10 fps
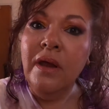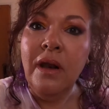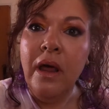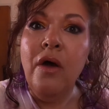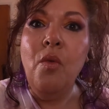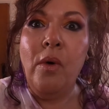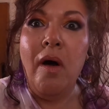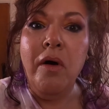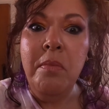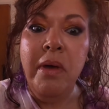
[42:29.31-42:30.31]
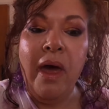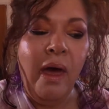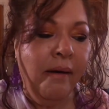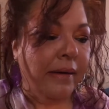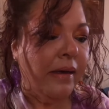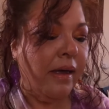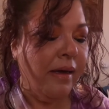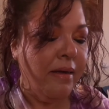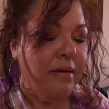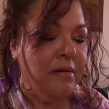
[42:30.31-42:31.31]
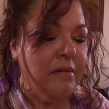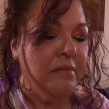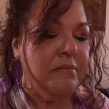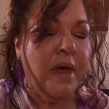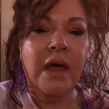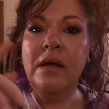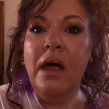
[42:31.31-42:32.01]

Hello, welcome back. I